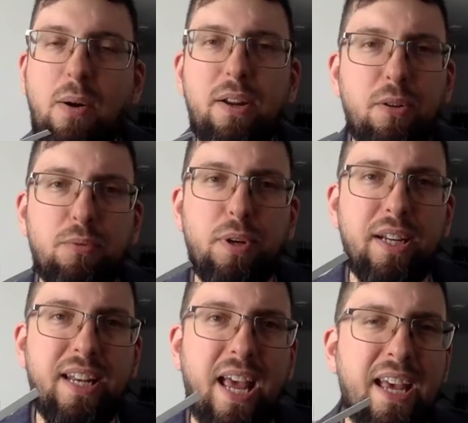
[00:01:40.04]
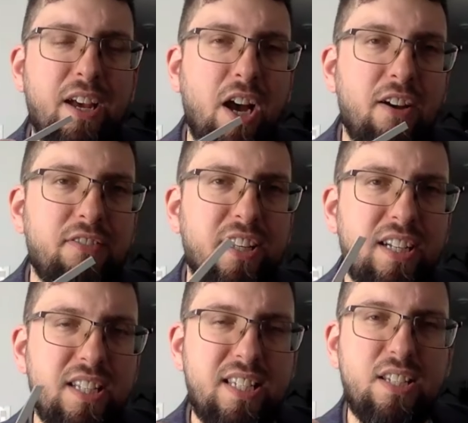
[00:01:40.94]
Now I don't drink Tang often.
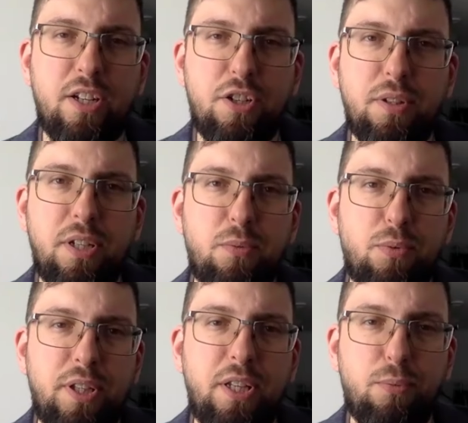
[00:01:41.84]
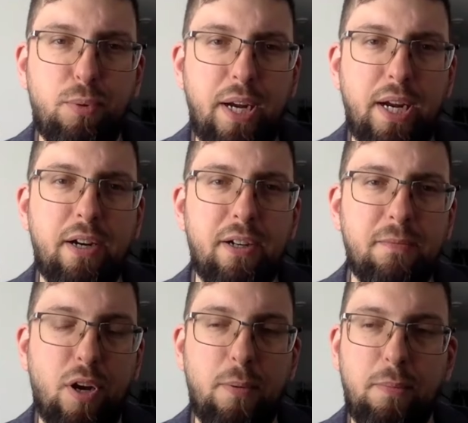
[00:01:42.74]
It's actually really rare.
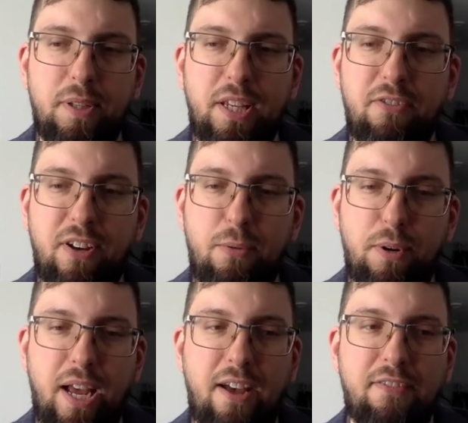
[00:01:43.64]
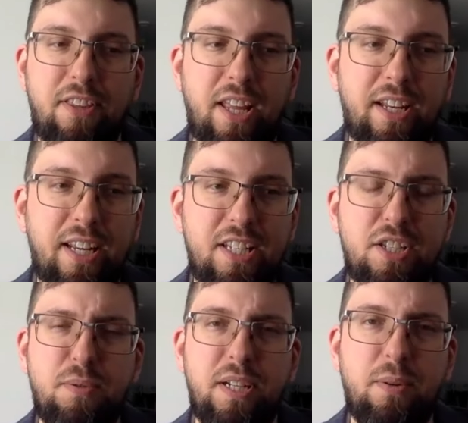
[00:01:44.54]
Probably if I would have Tang
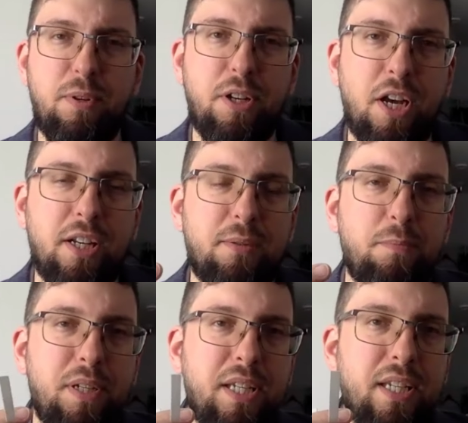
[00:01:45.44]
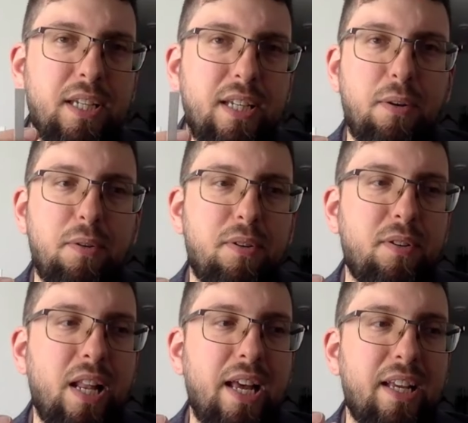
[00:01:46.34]
next to it, I would not be
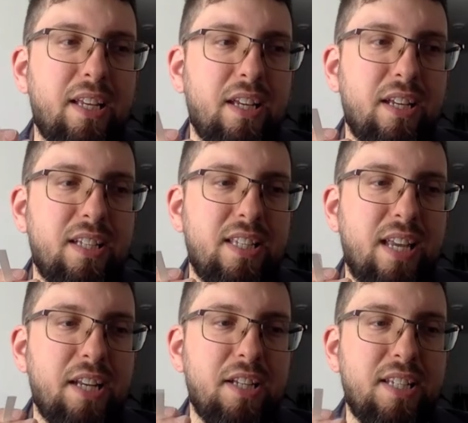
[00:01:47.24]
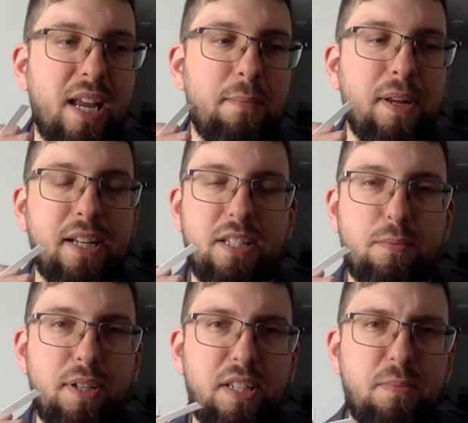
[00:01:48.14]
like saying the same that it's
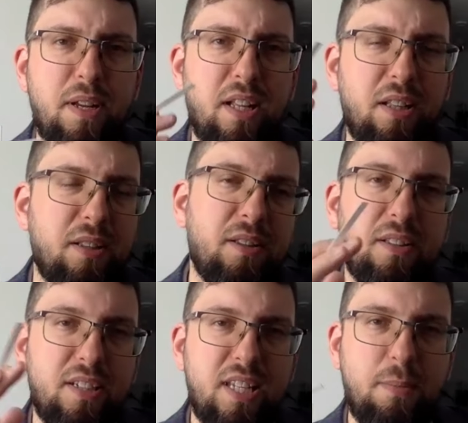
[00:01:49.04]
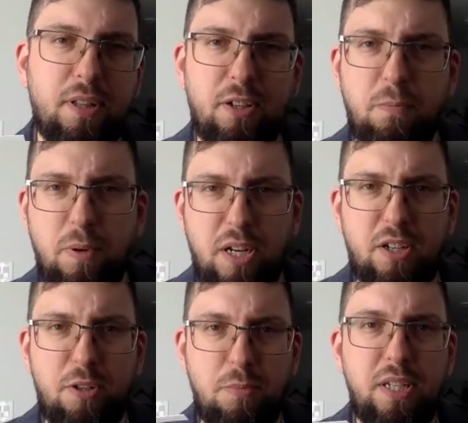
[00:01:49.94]
really smell similar,
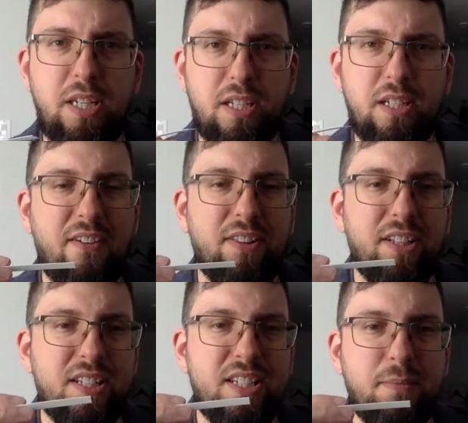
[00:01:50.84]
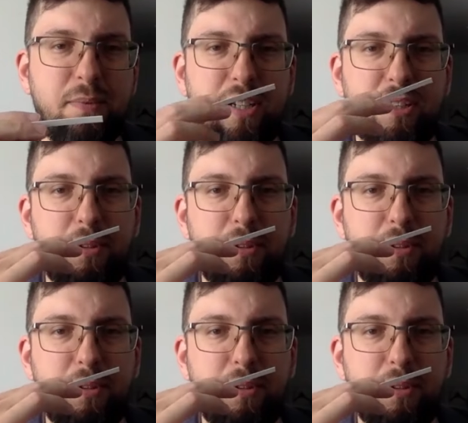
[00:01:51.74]
but to me it had a little something.